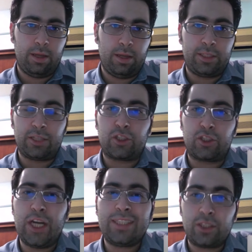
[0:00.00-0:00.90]
the
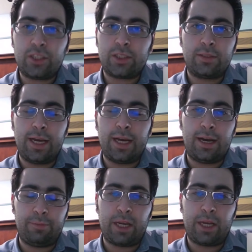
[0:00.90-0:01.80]
threads,
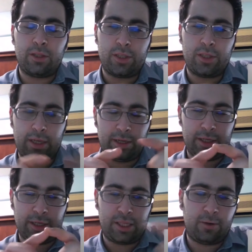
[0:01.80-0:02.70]
because in the
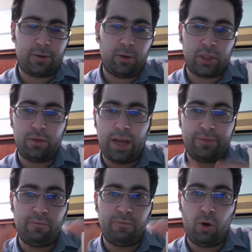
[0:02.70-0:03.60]
SQL Server we have
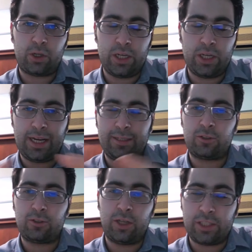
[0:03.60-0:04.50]
the worker and the
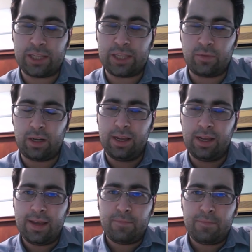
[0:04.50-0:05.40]
threads as well,
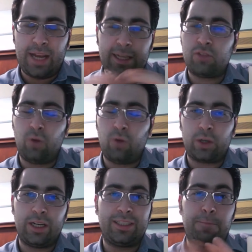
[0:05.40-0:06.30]
and each
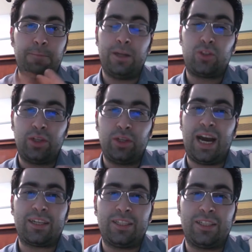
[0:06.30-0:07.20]
worker depends to the
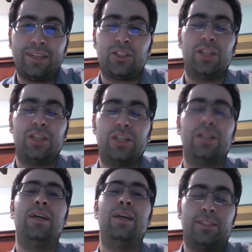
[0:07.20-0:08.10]
architecture
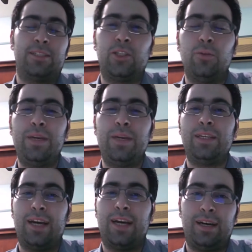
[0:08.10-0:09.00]
consuming
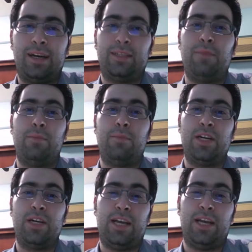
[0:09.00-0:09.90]
the memory
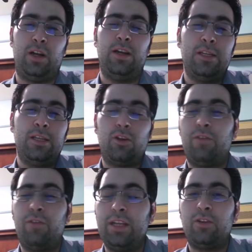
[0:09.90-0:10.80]
as well. So we
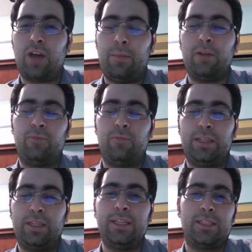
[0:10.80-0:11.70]
need to come out with
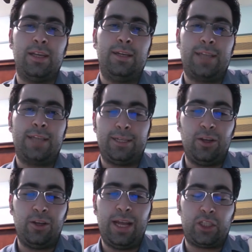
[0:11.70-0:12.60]
this
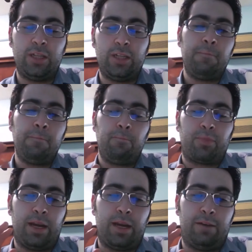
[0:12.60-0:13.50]
calculation.
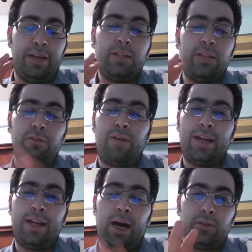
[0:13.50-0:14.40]
We need to
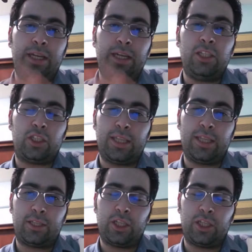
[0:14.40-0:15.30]
find out each
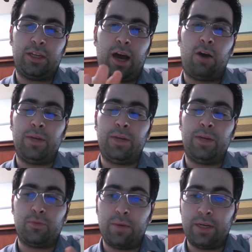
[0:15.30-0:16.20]
section how much
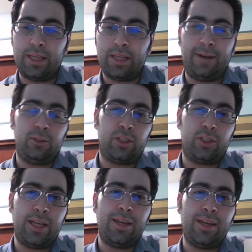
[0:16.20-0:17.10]
memory they are
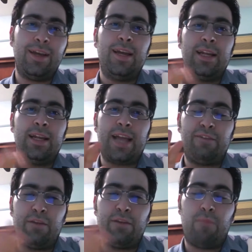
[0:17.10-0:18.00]
using. Then
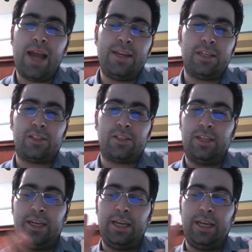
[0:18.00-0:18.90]
we minus
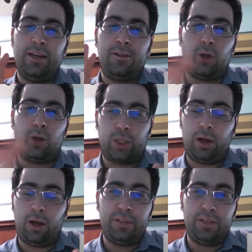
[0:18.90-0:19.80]
the
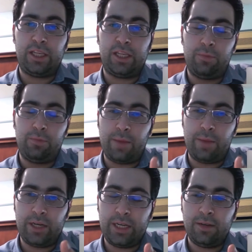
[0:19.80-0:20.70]
total physical memory.